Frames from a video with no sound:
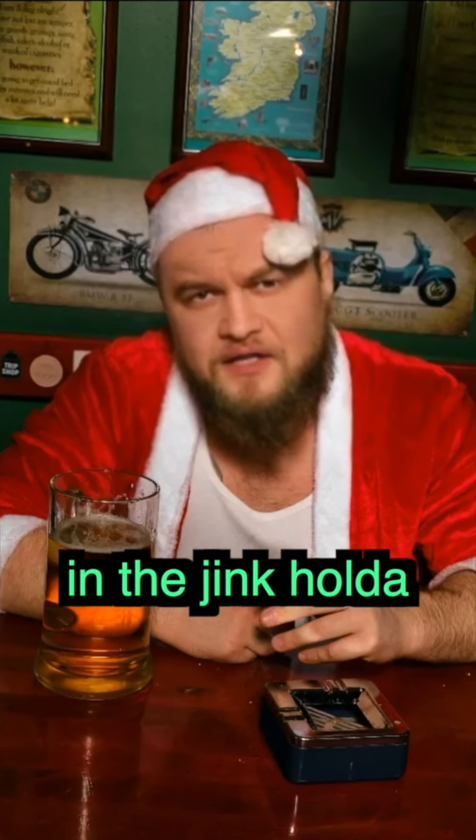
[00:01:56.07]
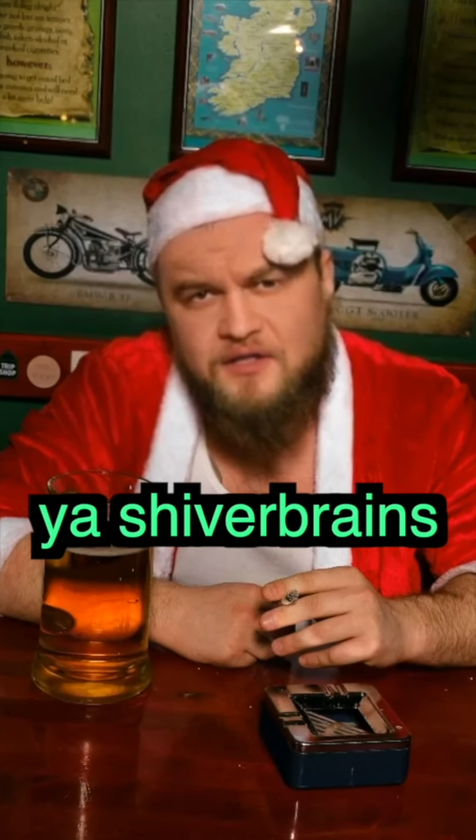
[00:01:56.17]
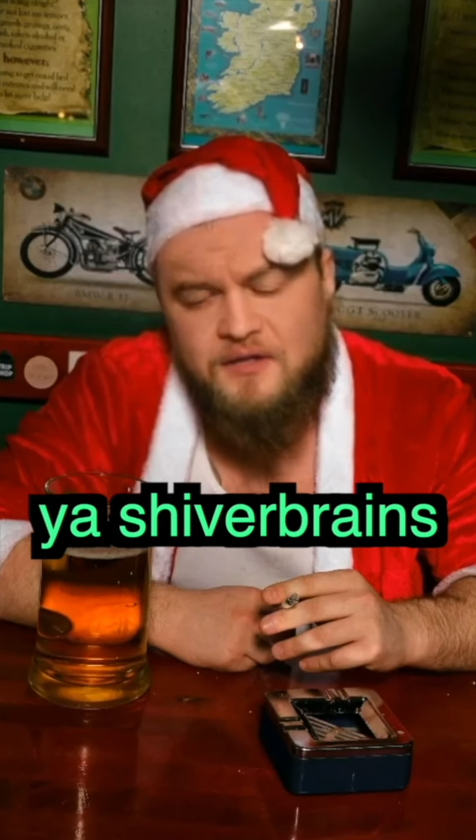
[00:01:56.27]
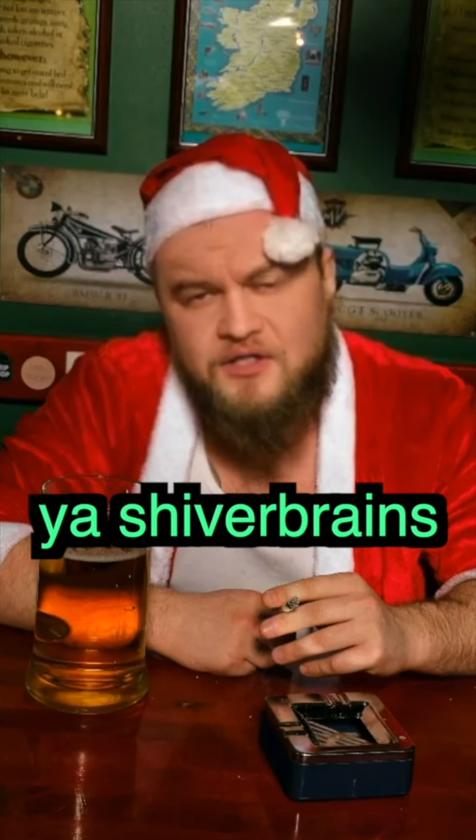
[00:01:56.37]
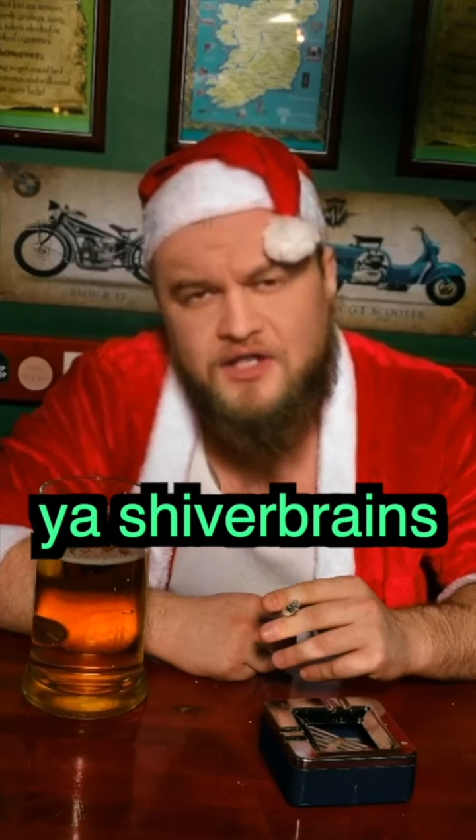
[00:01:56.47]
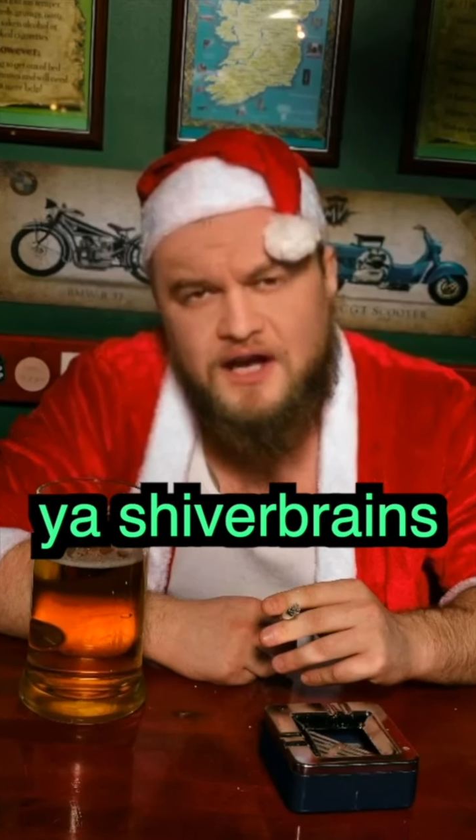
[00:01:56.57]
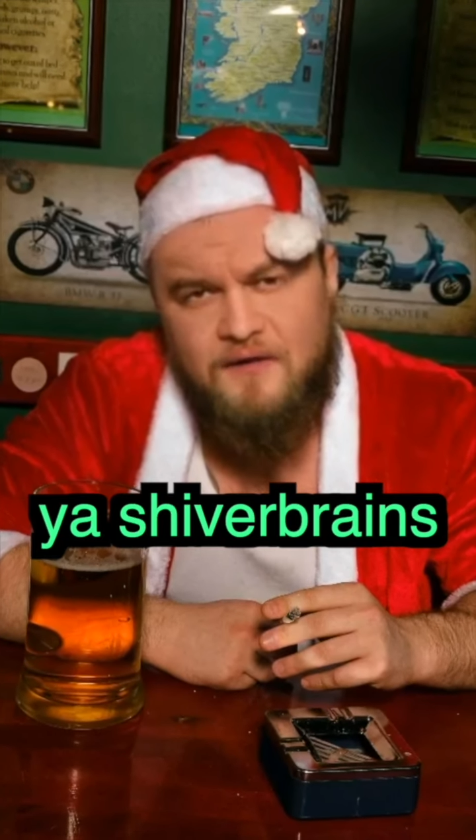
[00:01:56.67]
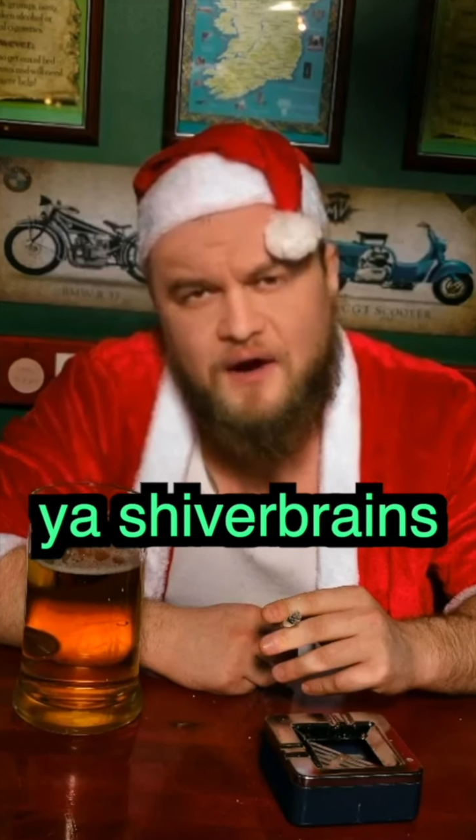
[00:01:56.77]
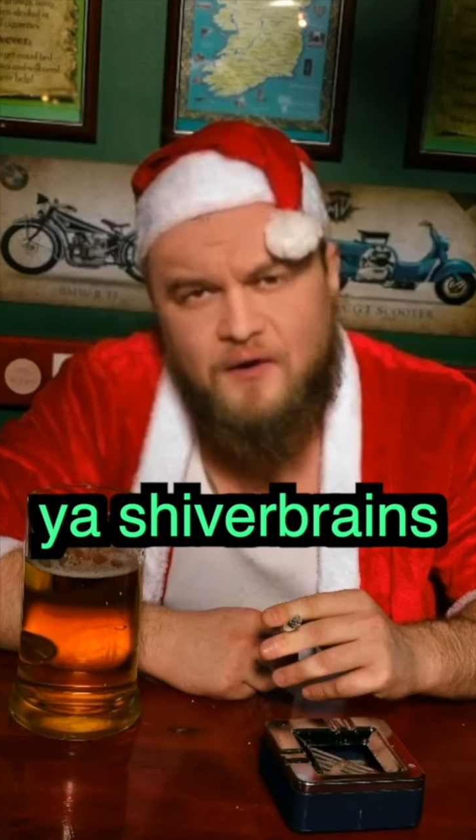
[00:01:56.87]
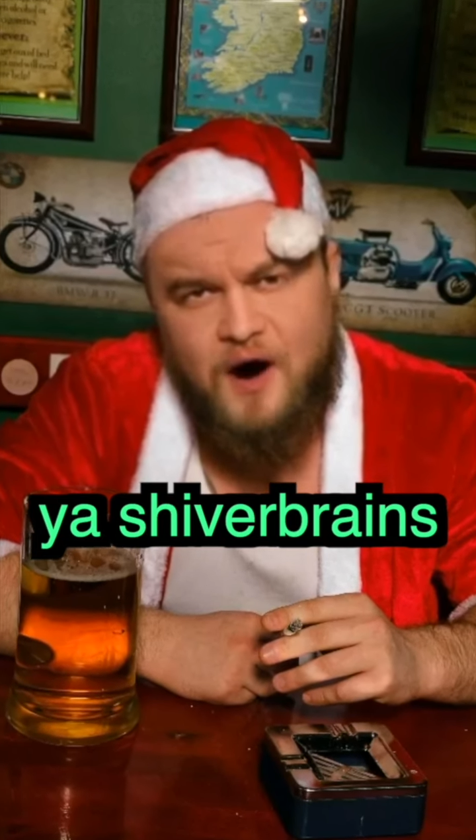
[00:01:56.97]

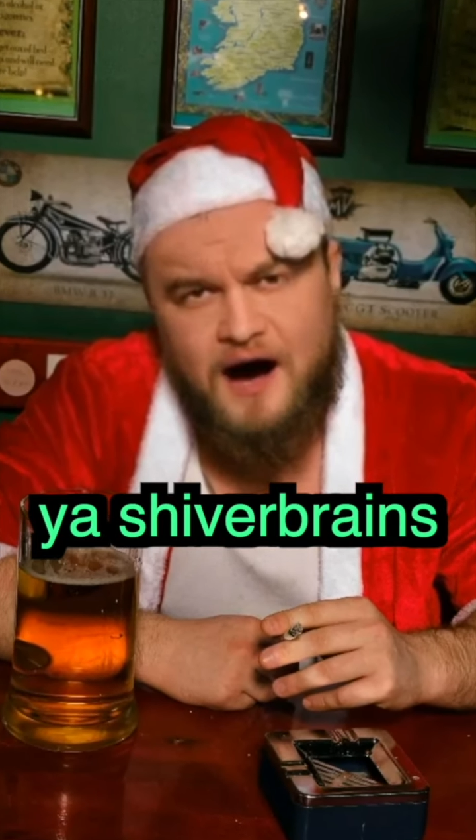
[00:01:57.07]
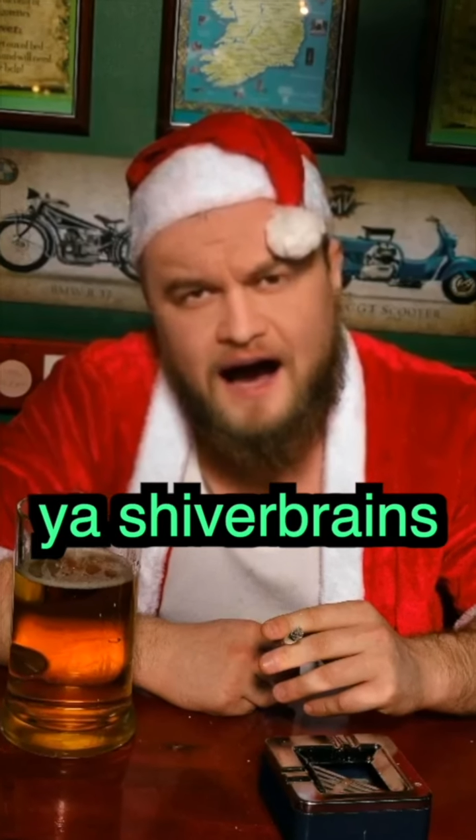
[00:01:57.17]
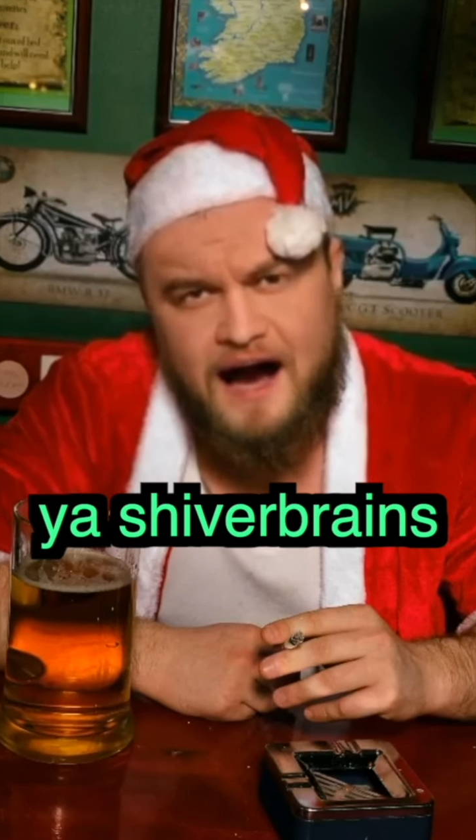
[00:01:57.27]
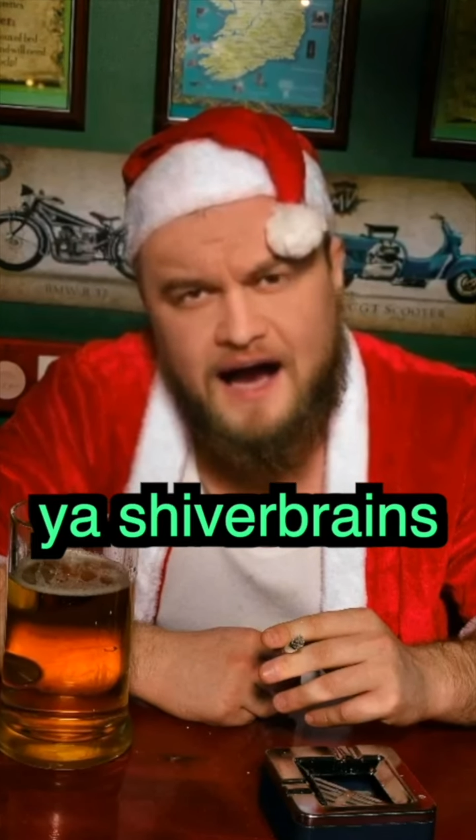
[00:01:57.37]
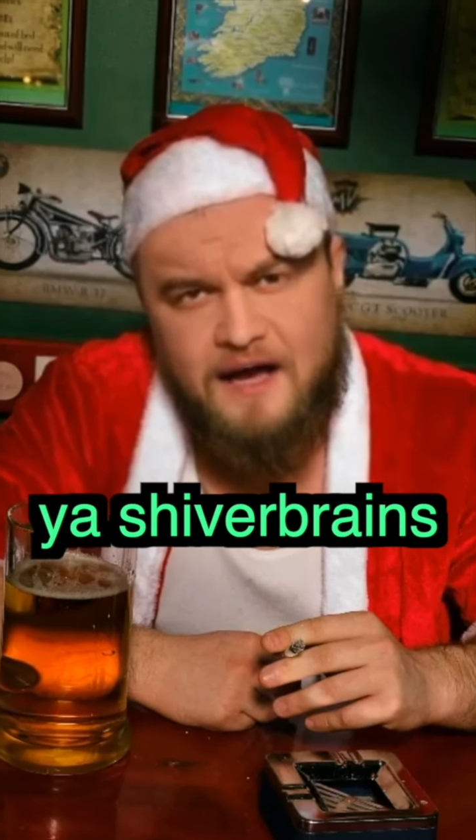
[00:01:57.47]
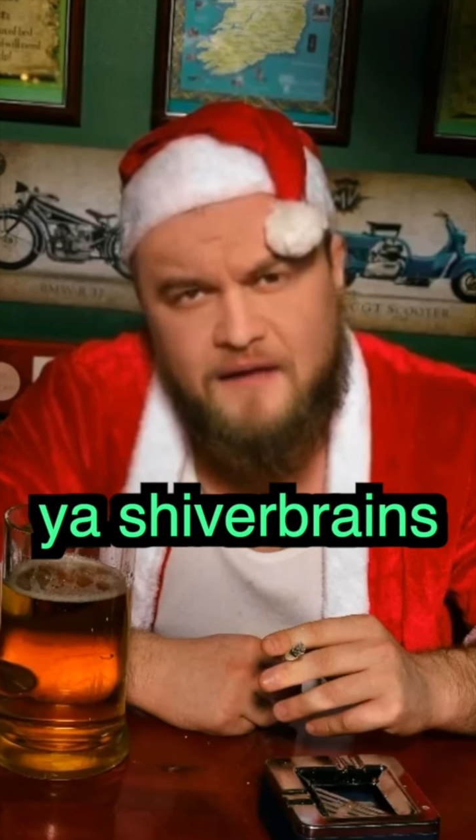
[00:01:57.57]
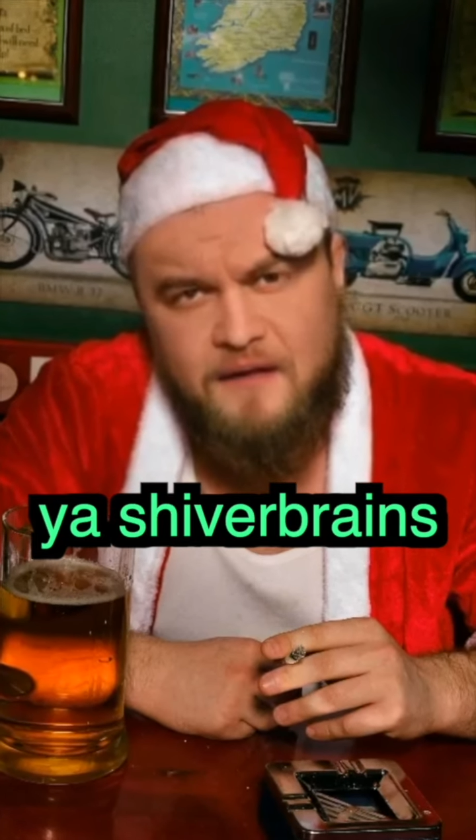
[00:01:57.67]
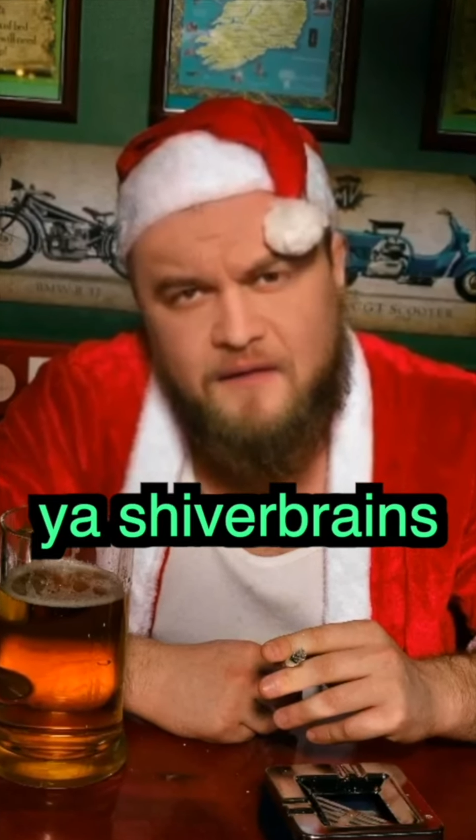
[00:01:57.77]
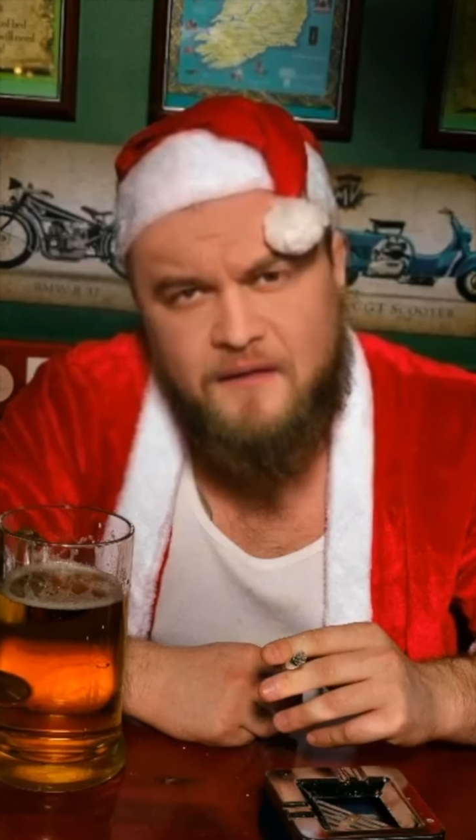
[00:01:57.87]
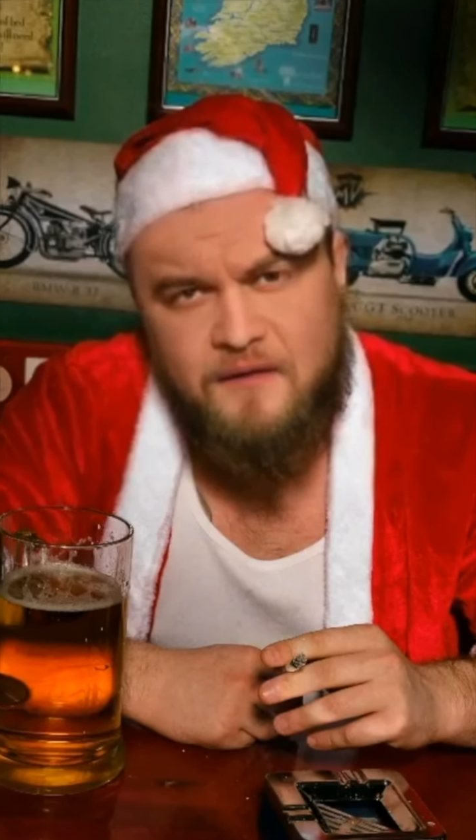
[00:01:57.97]
shiver
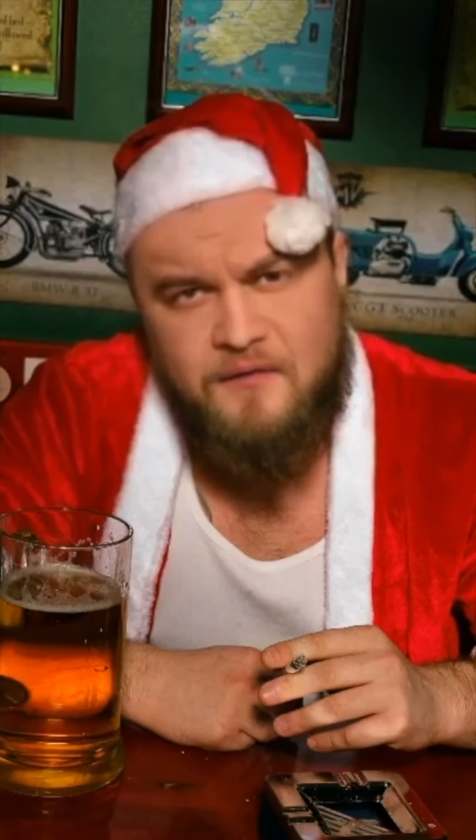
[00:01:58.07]
brains?